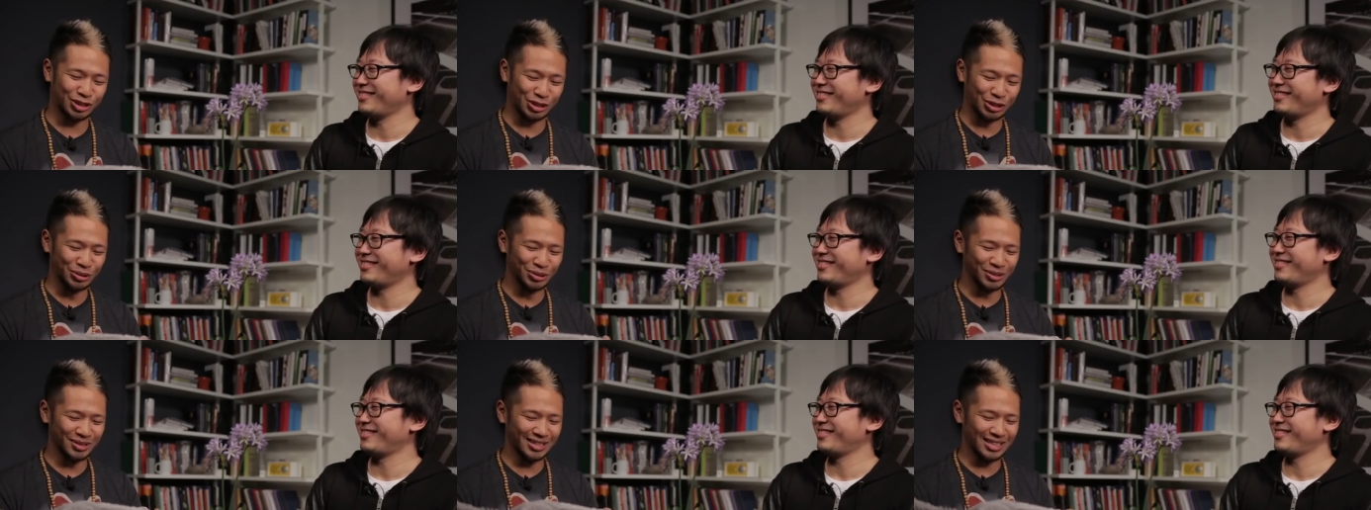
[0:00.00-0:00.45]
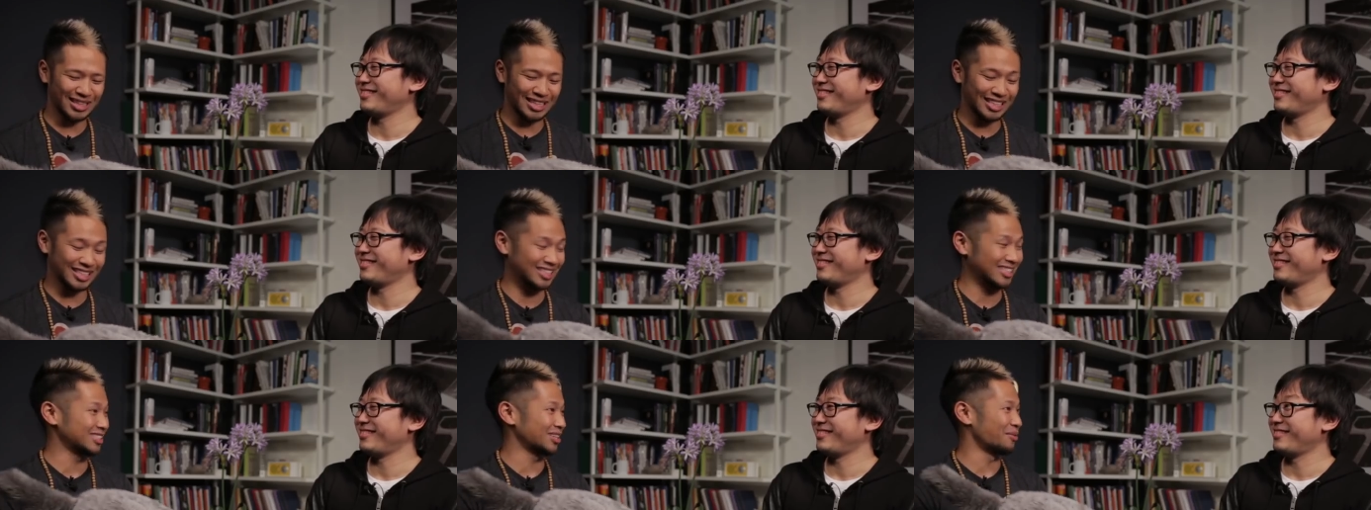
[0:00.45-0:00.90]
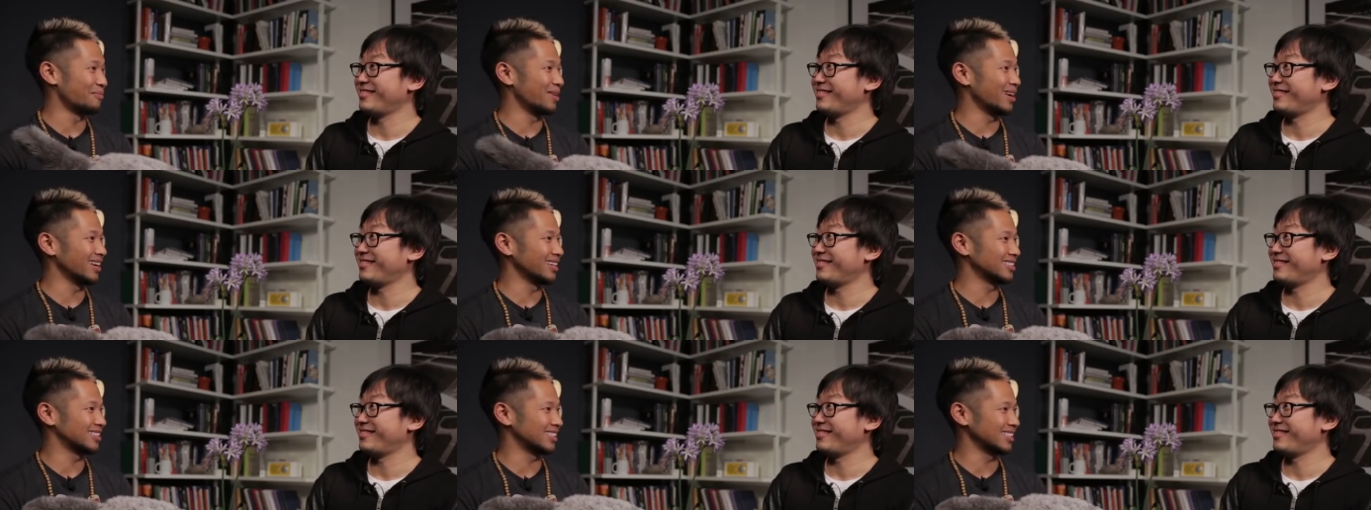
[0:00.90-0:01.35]
Speaker 1: Shun, this is
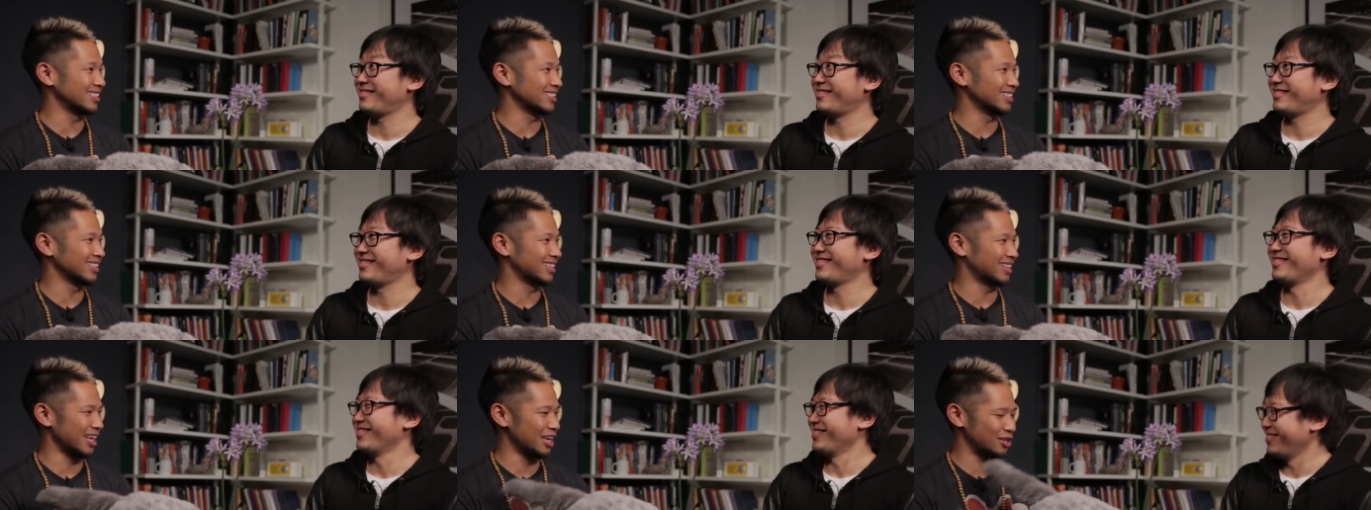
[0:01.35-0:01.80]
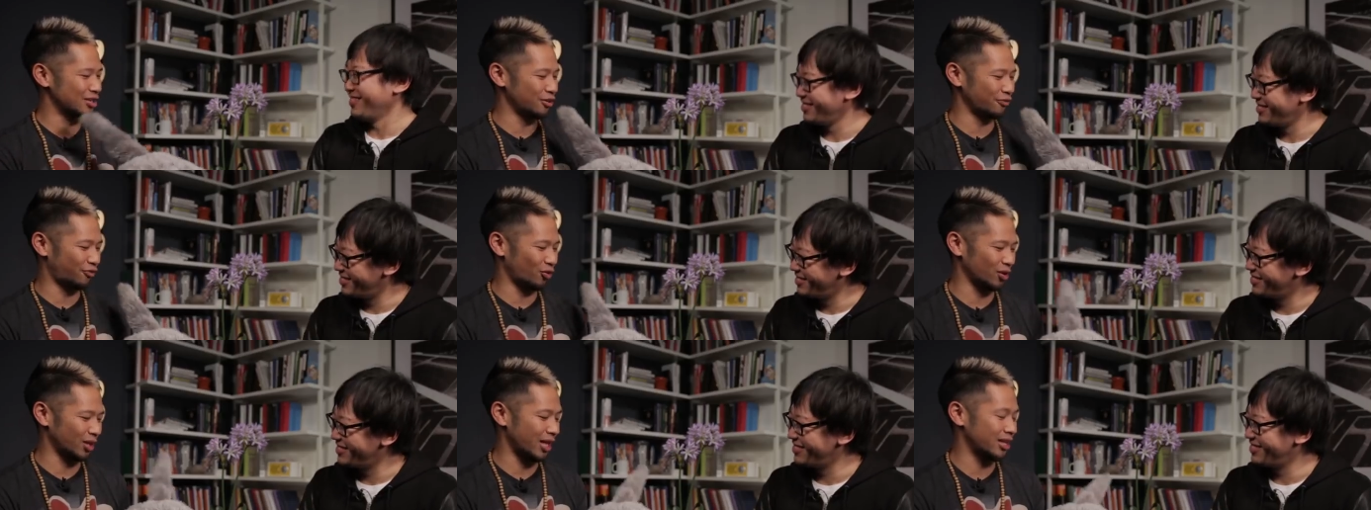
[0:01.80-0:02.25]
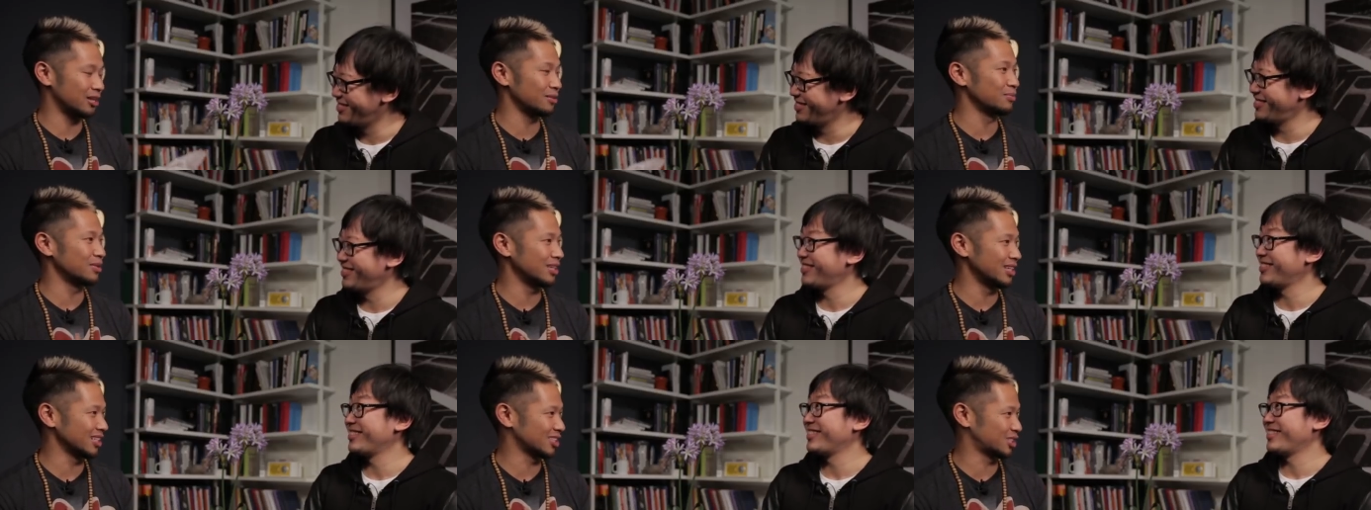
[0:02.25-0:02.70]
amazing. Thank you for letting
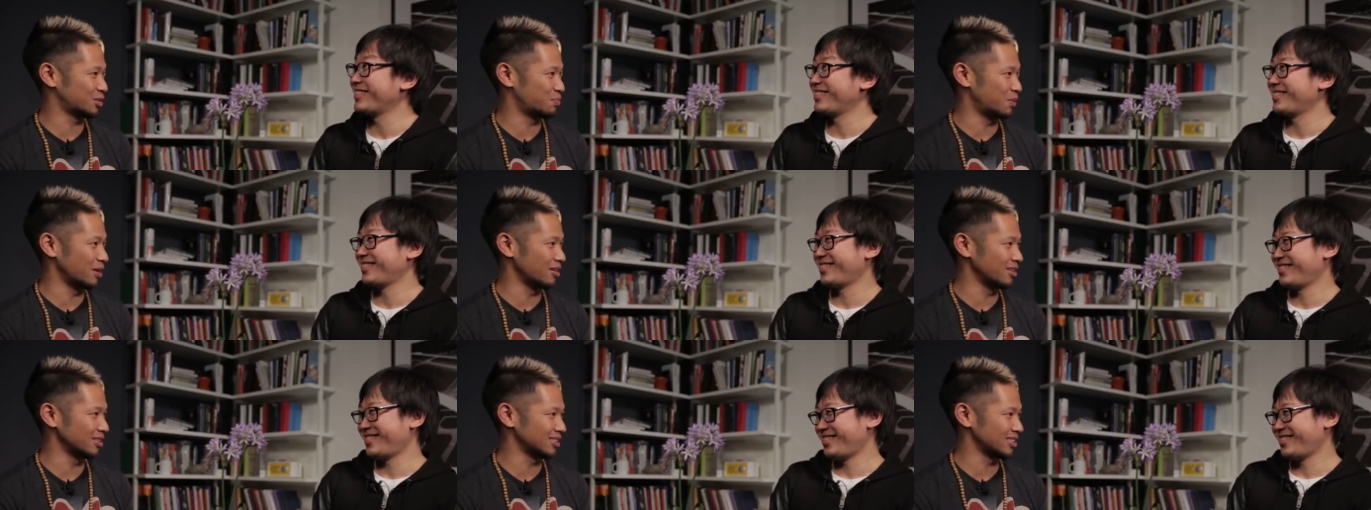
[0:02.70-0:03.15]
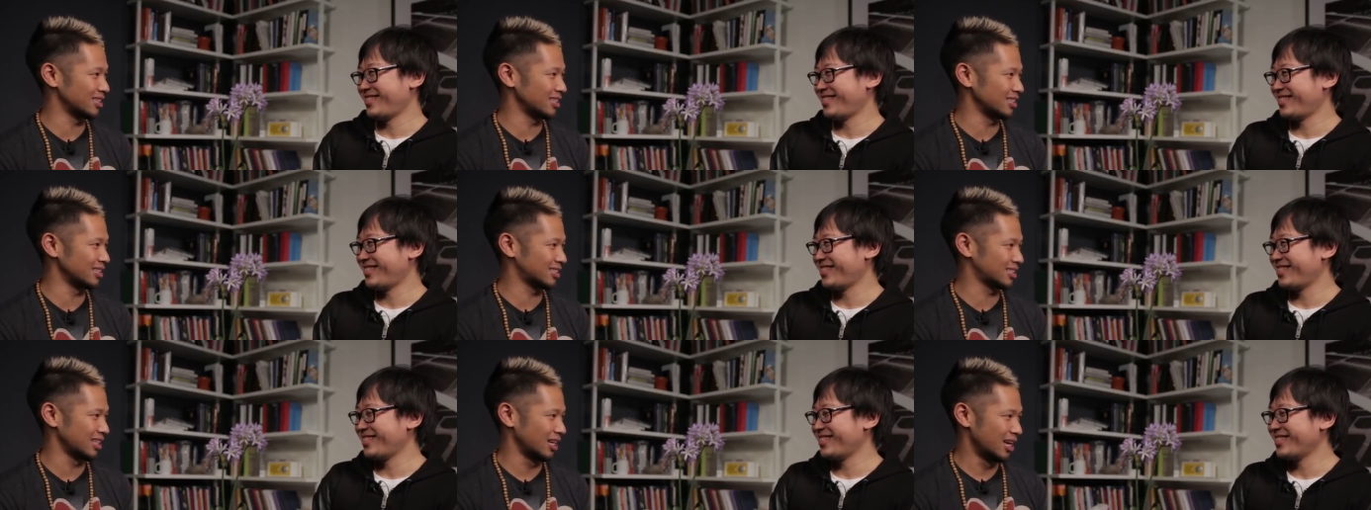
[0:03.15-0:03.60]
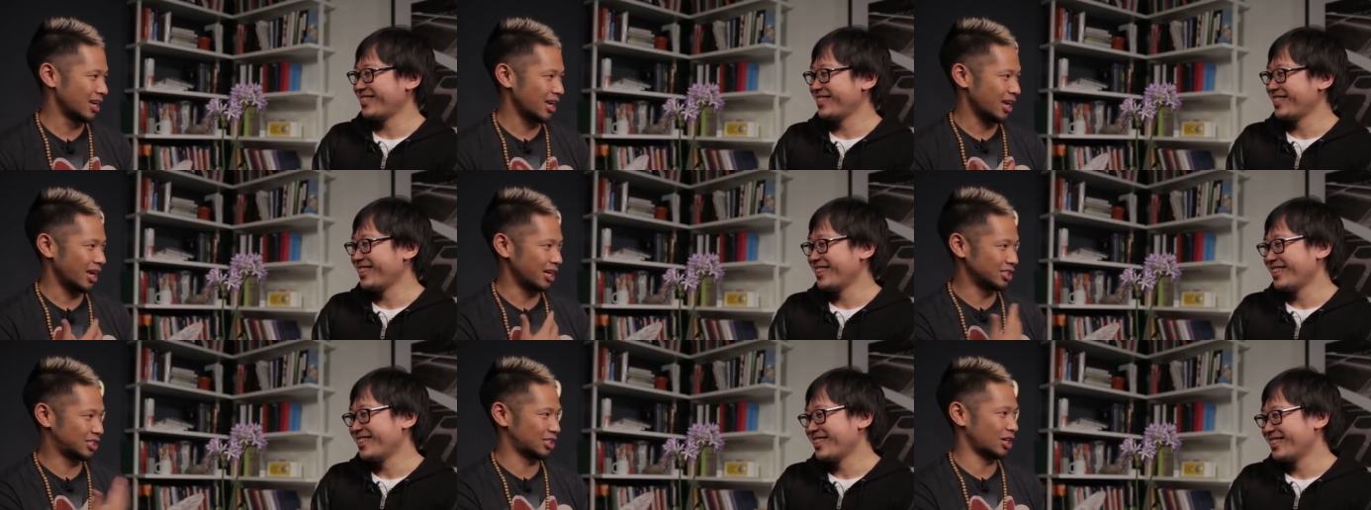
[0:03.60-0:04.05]
me experience this
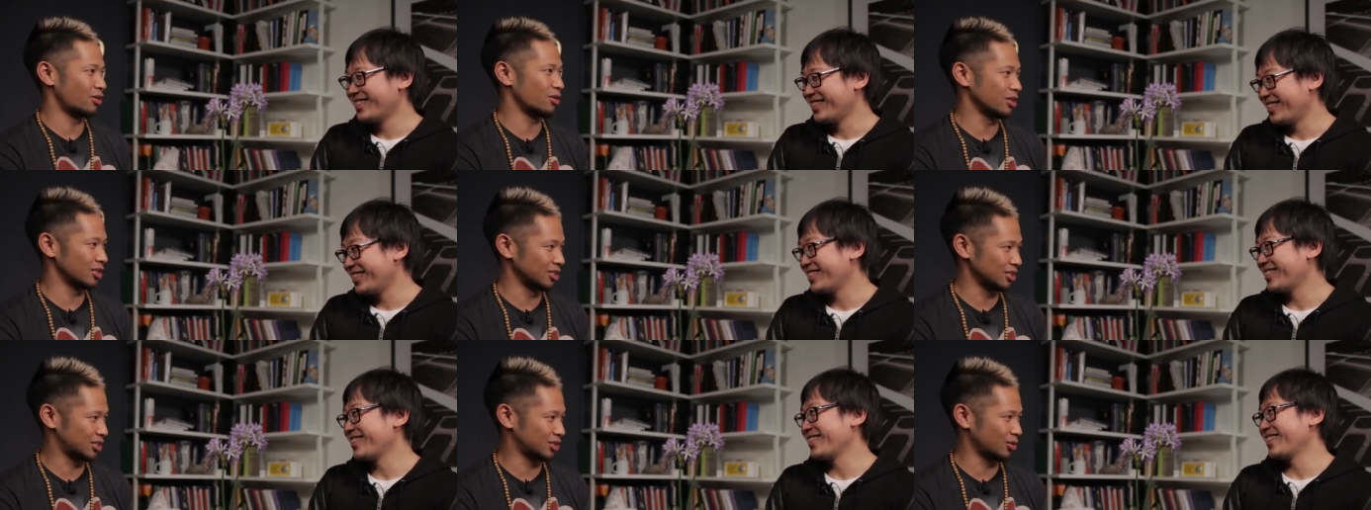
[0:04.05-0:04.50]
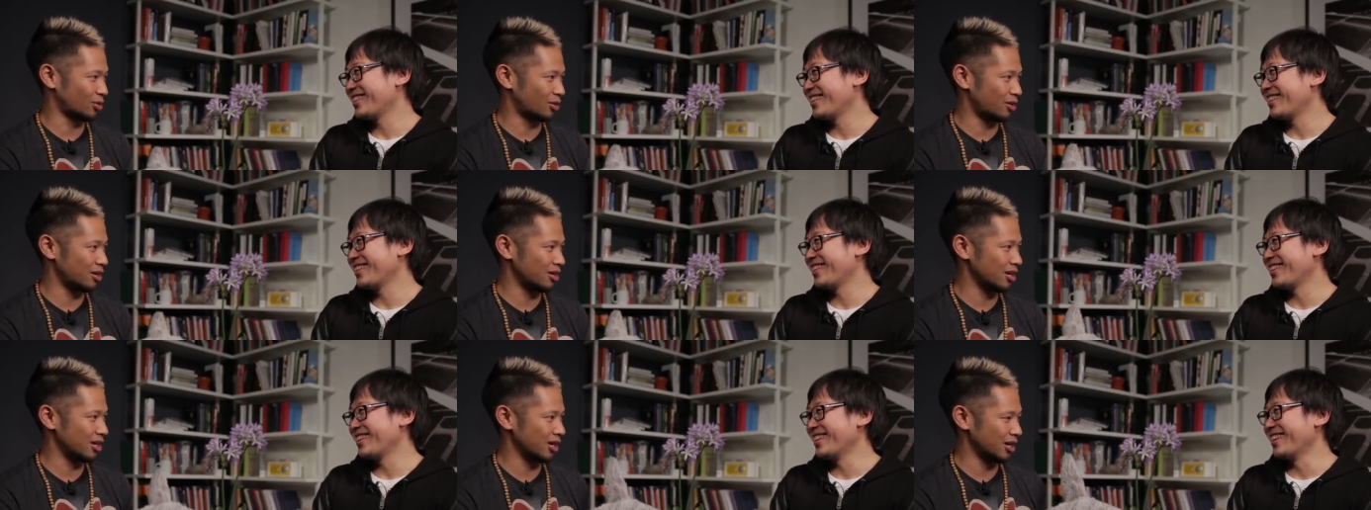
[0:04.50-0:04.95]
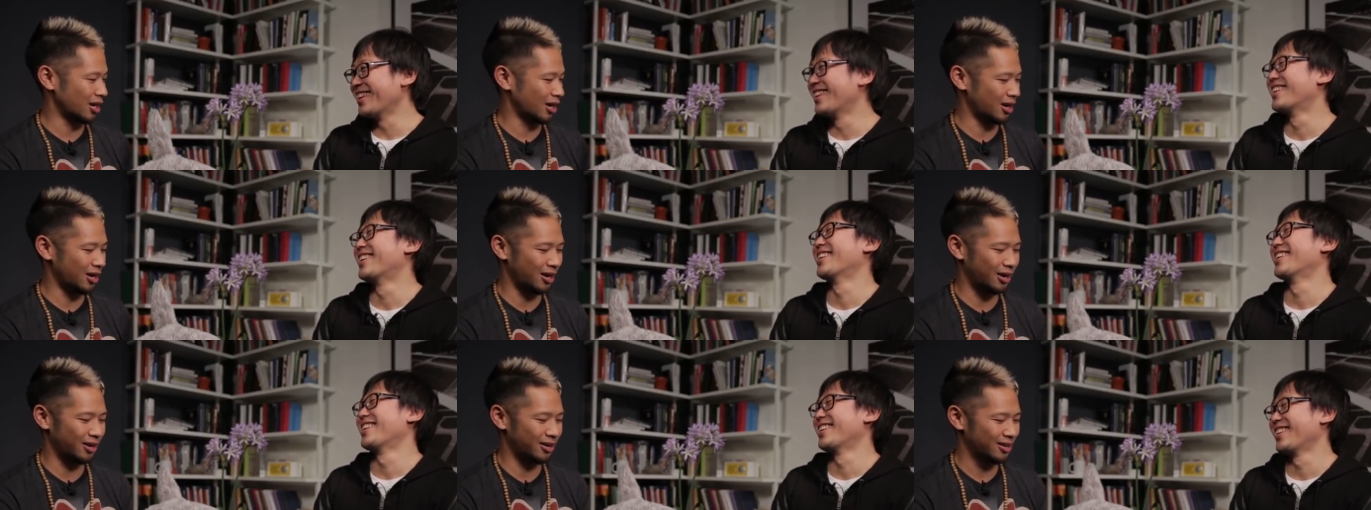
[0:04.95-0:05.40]
and sharing the story.
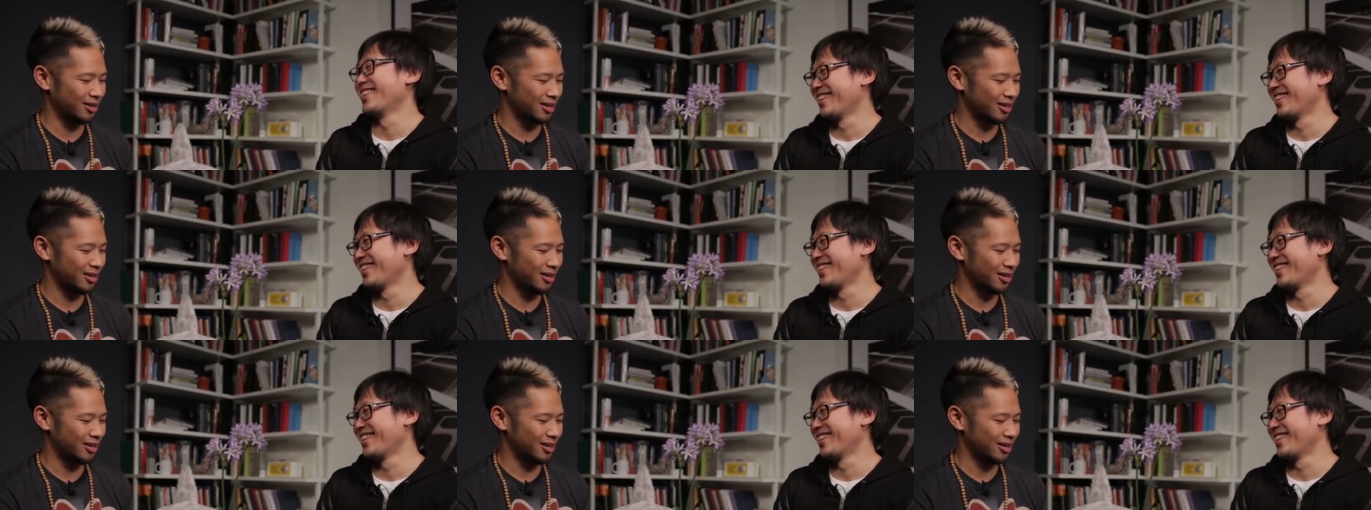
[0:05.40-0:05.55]
Uh,